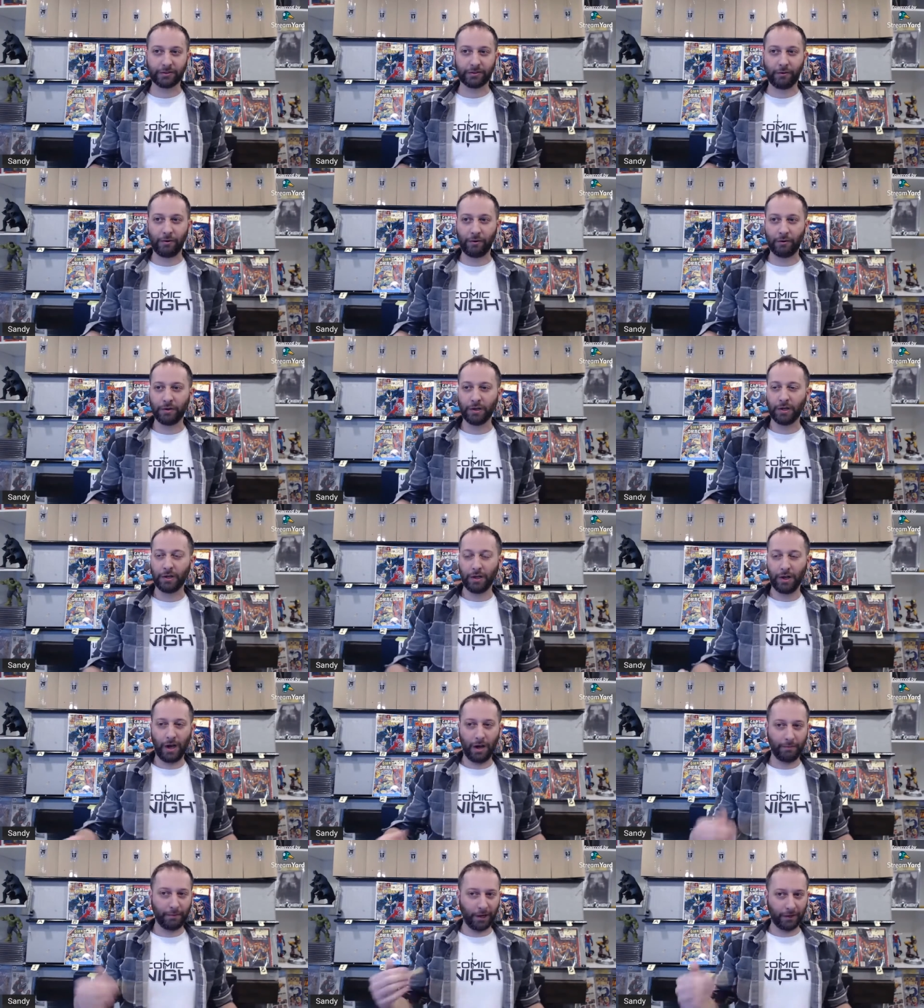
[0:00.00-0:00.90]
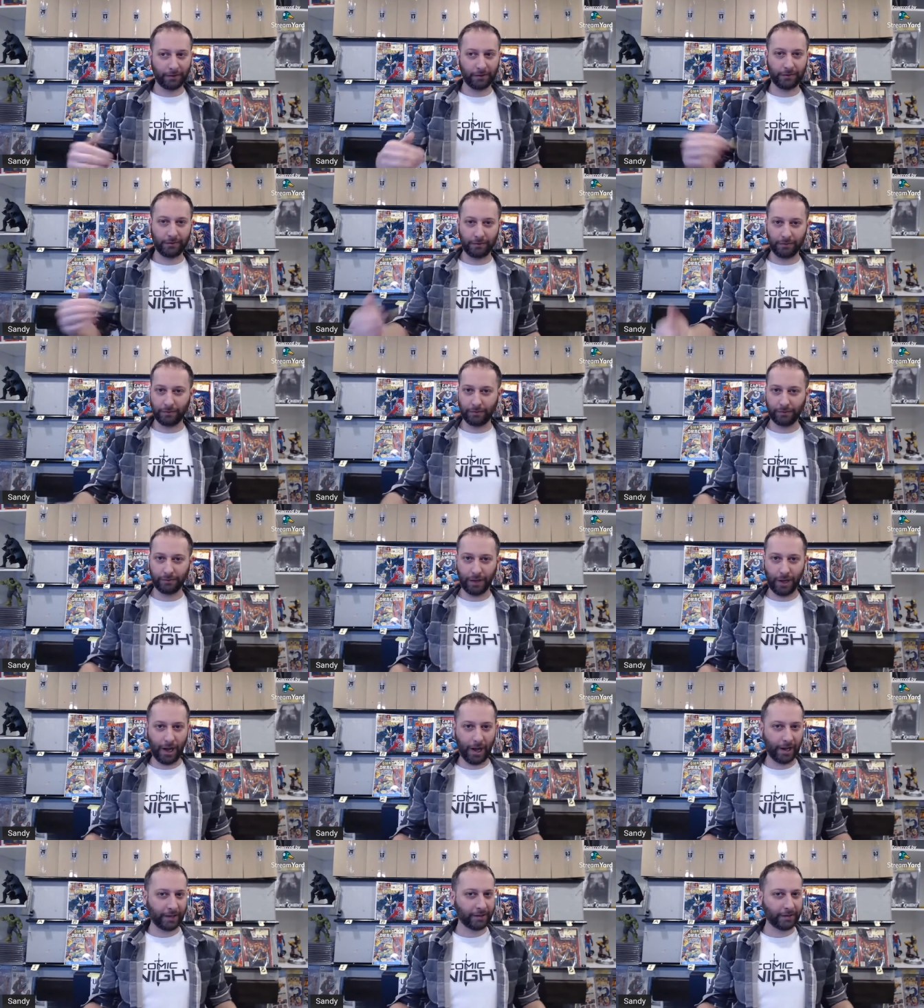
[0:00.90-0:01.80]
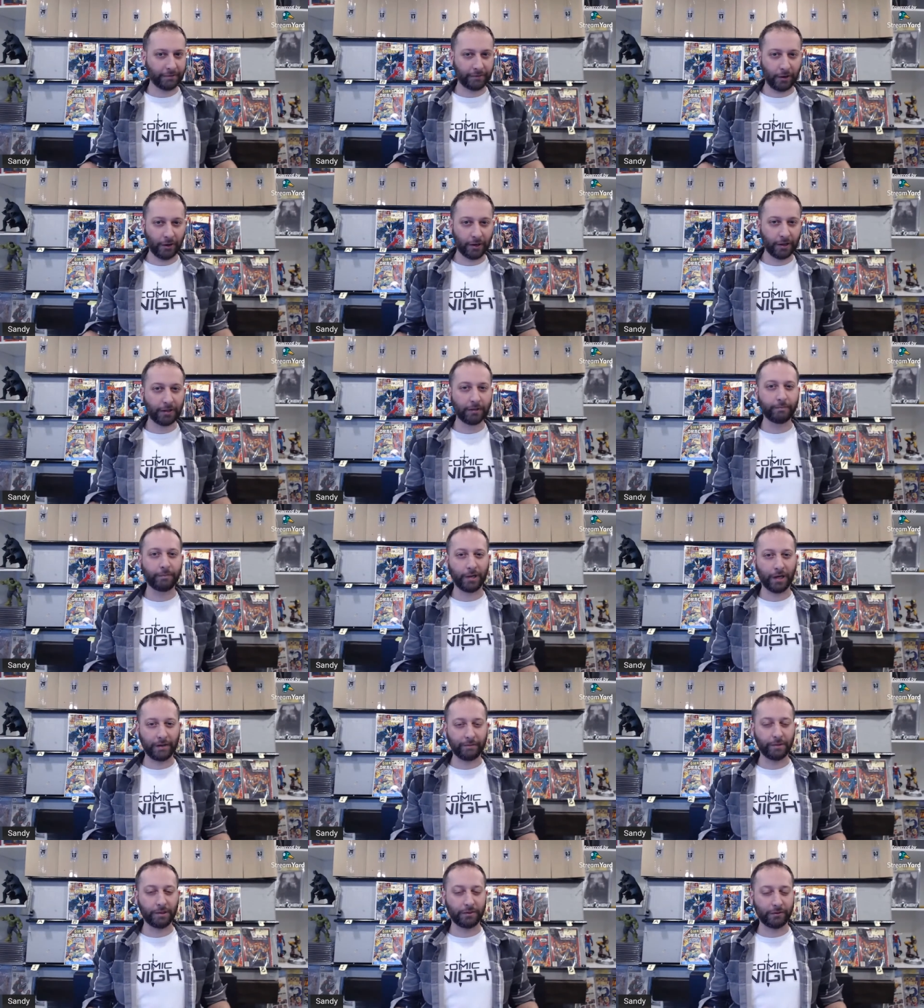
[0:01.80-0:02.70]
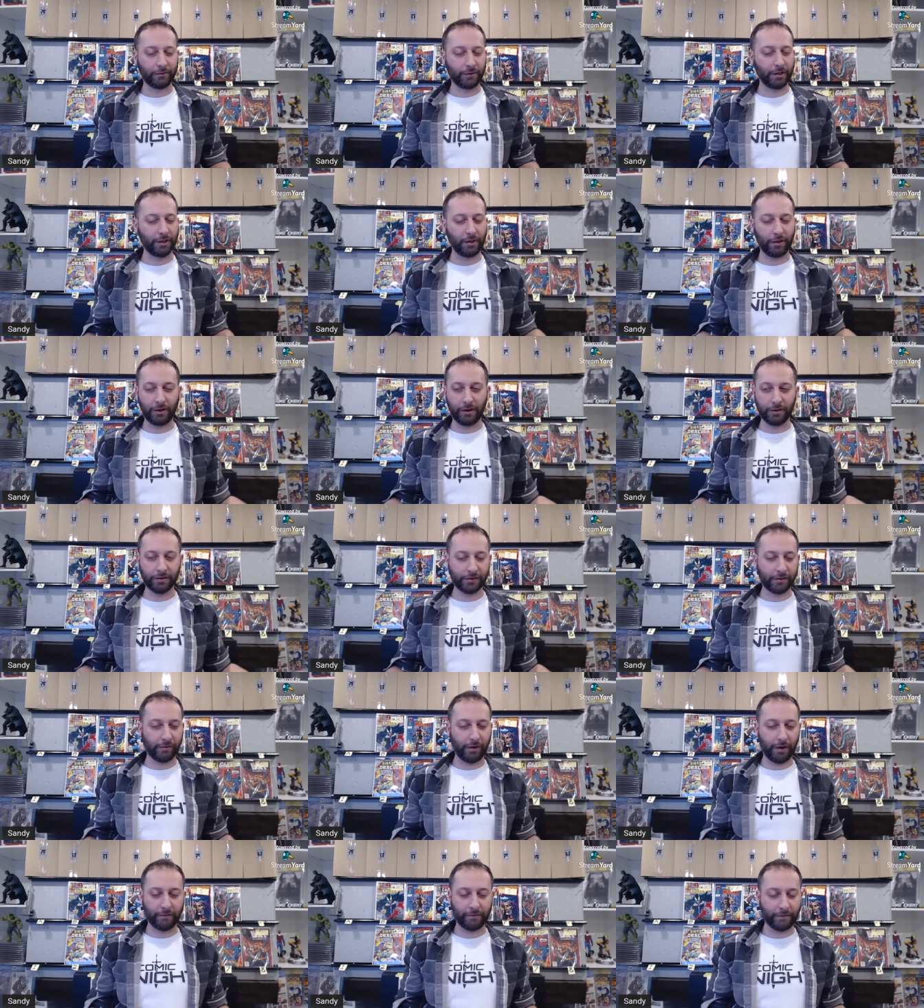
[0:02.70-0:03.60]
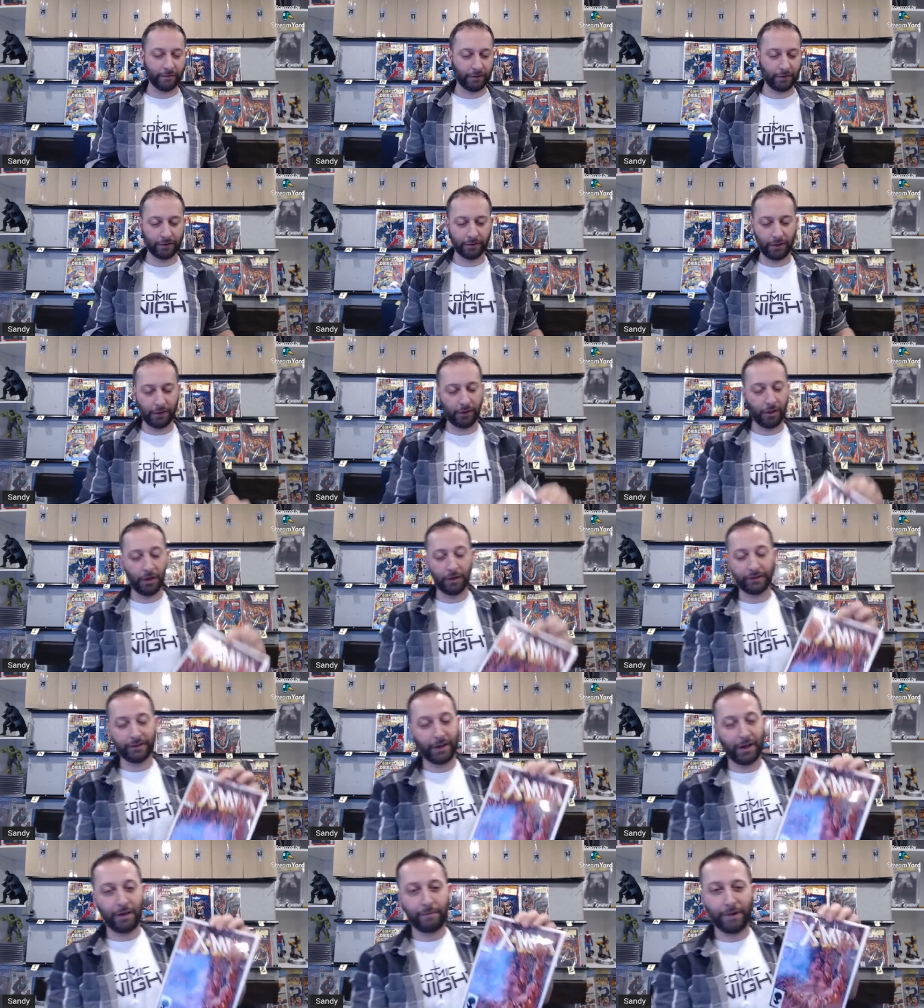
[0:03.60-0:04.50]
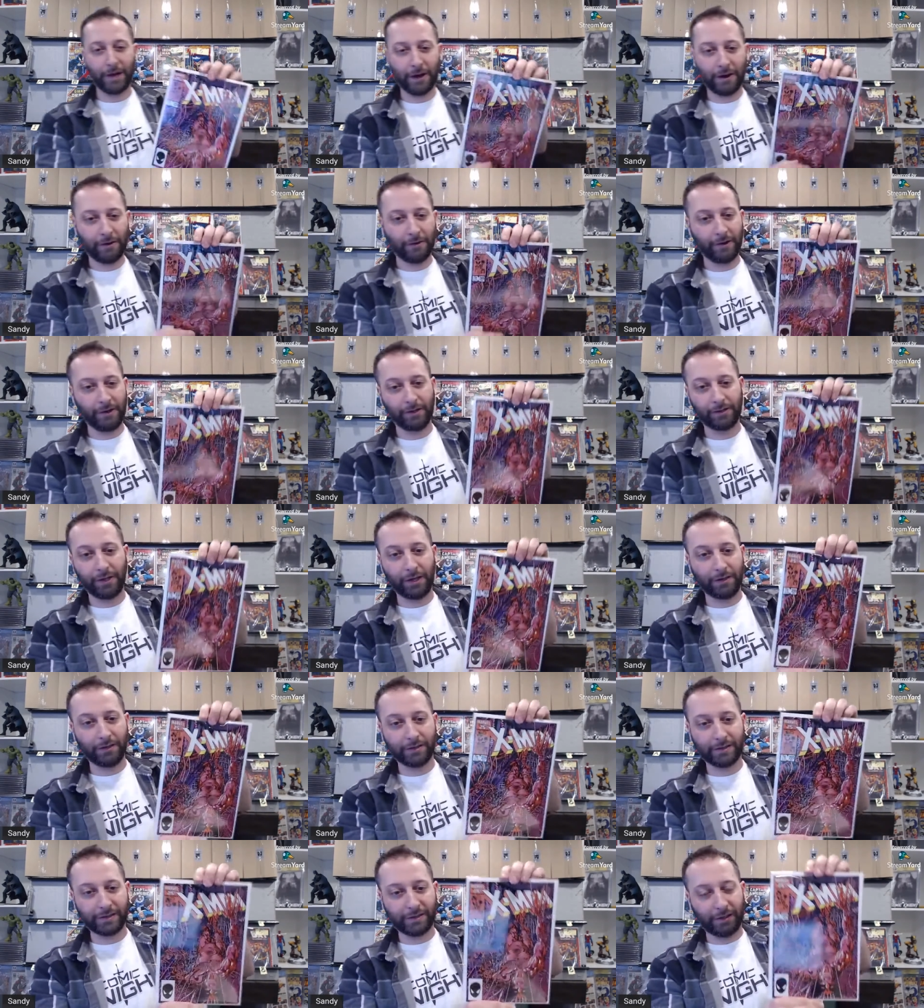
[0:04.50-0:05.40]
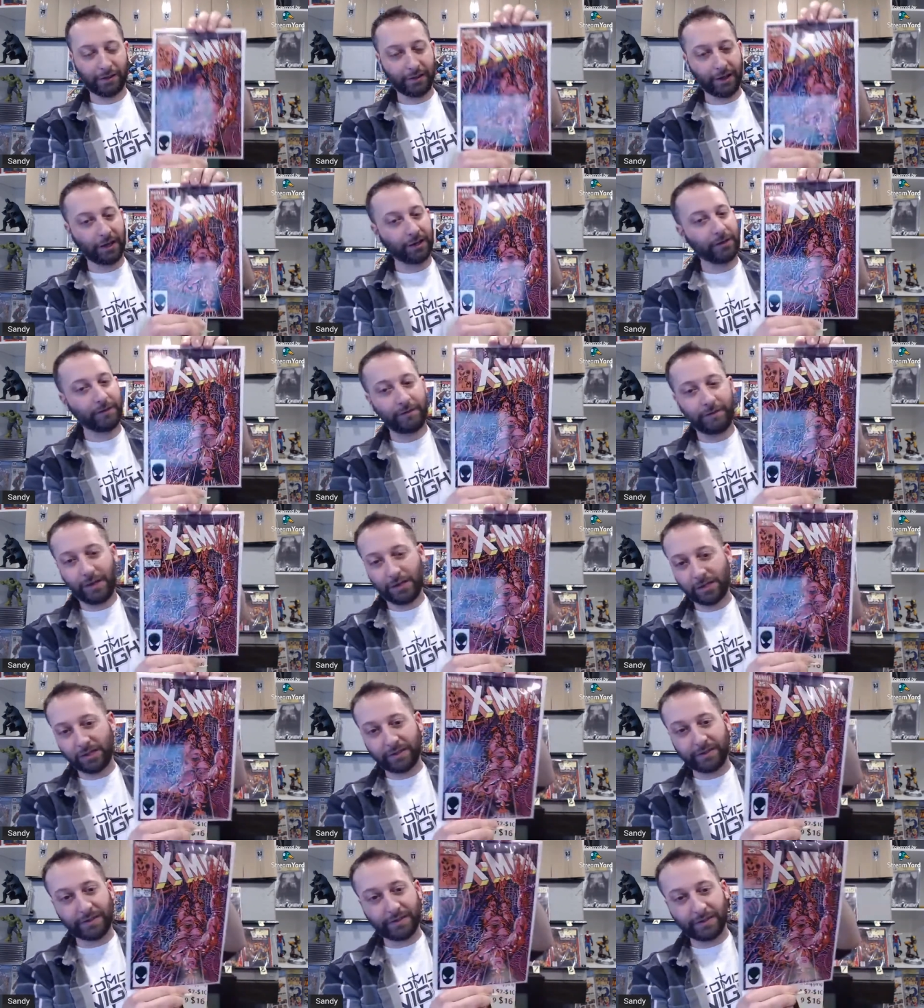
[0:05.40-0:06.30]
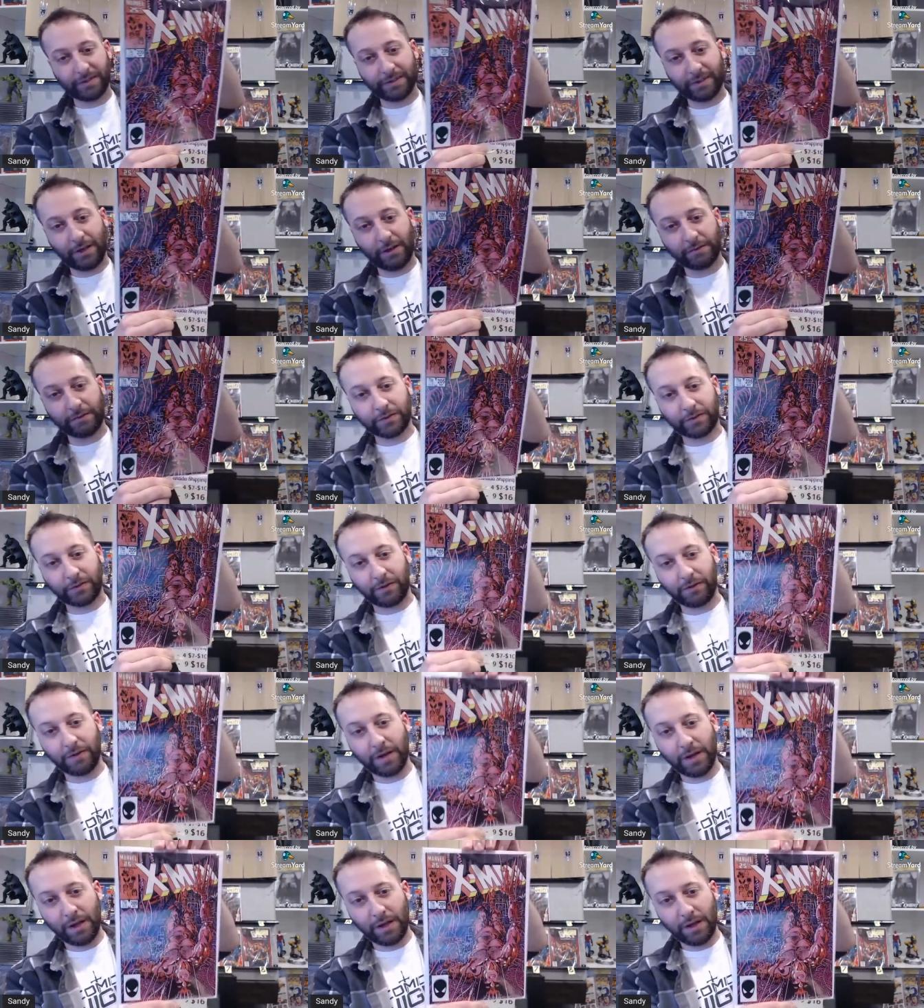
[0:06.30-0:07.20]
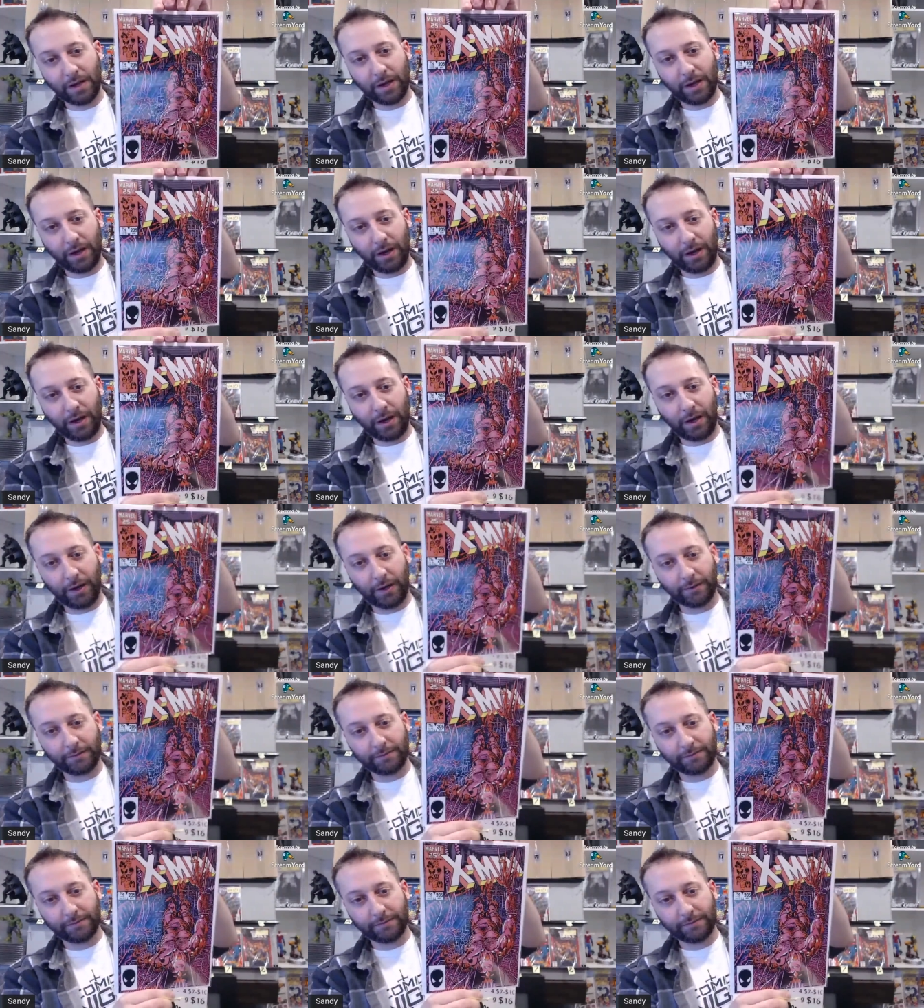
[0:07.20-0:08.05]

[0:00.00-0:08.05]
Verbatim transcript: so I'm not too active on it, but I've been doing it on Instagram for a long time now and, and selling at conventions and stuff. So uh,